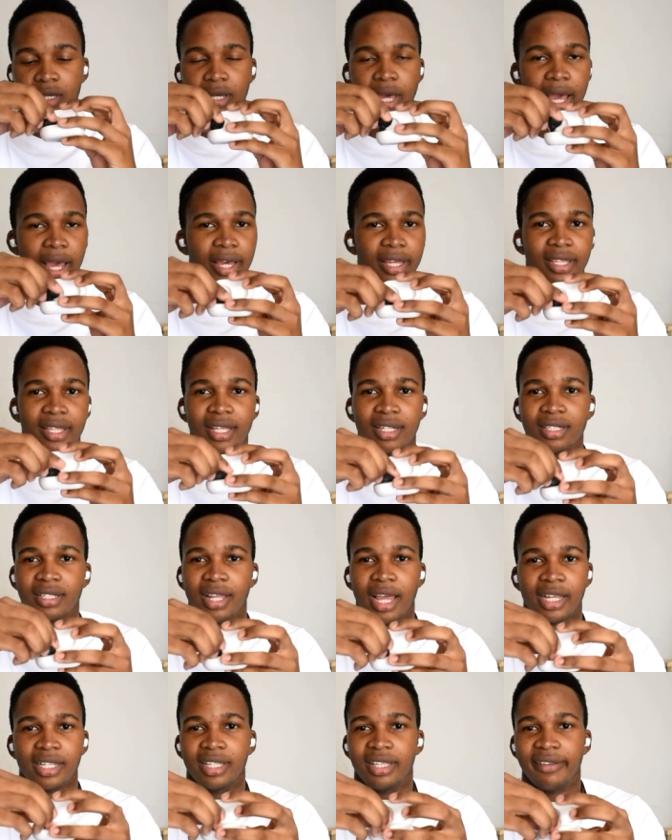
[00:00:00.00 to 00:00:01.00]
Yeah, it
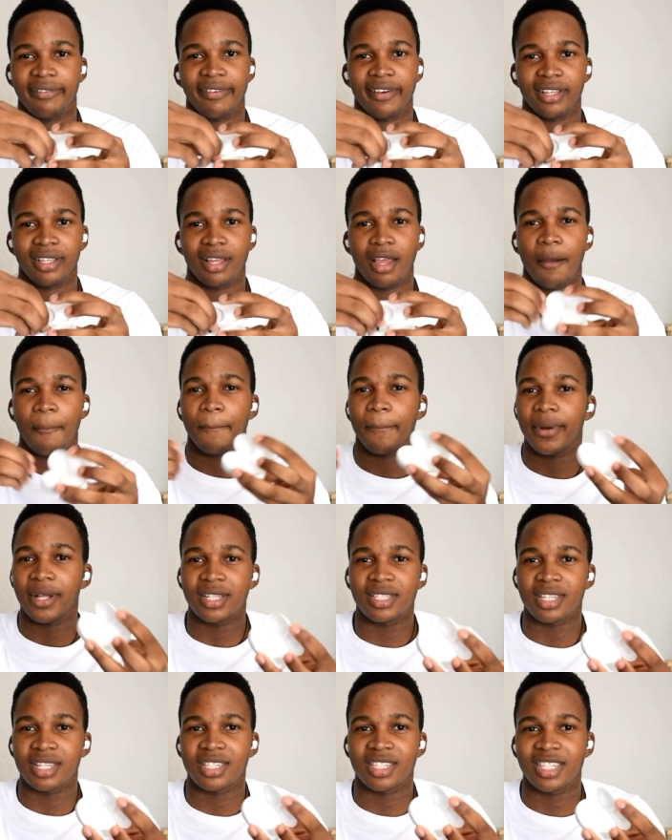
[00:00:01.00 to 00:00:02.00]
doesn't actually fit, but
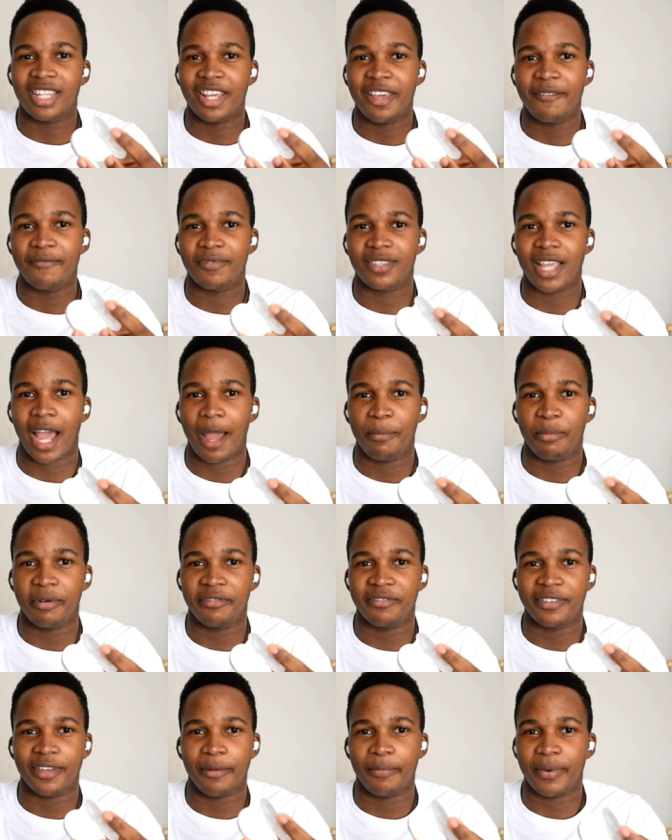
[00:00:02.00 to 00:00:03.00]
it's the same type
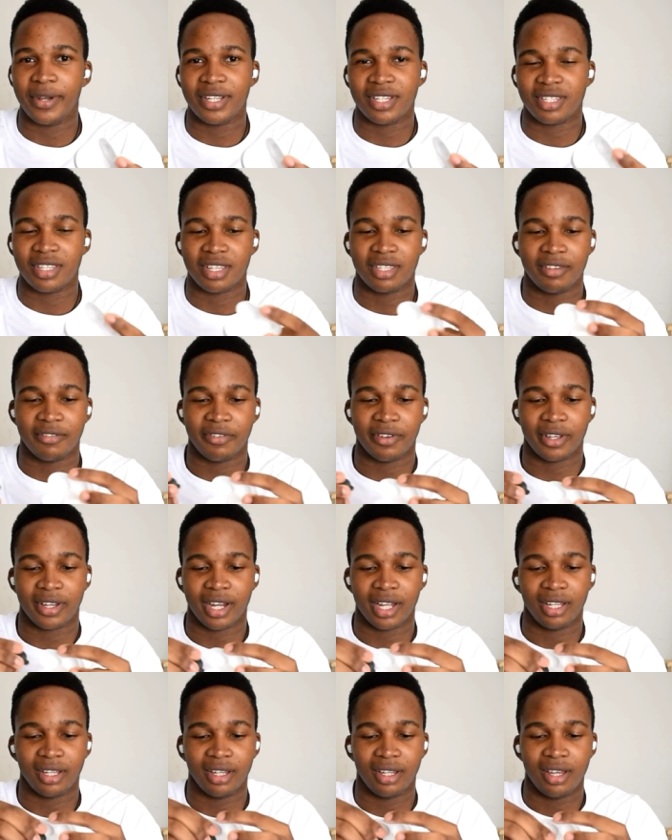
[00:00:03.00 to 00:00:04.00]
of earbud, just a different
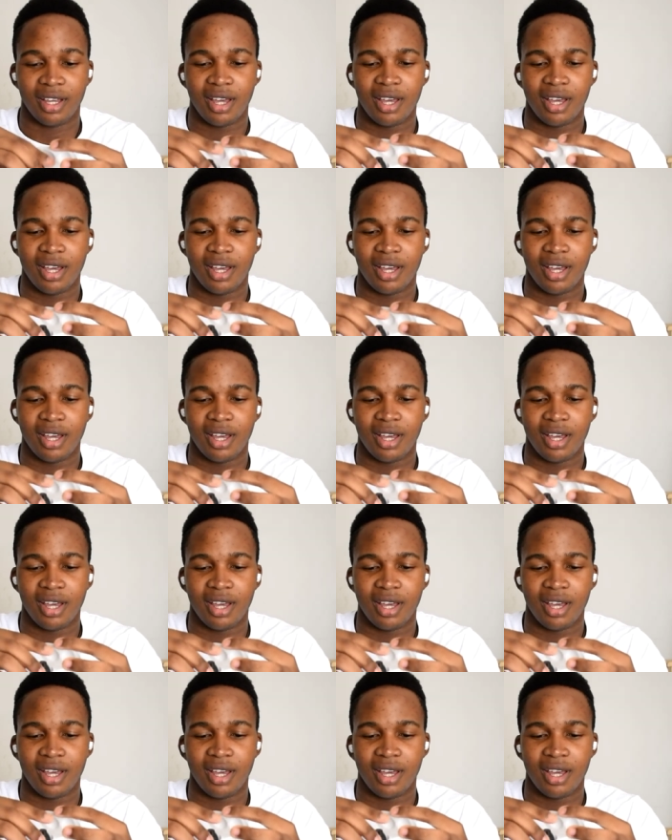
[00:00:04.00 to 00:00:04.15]
color.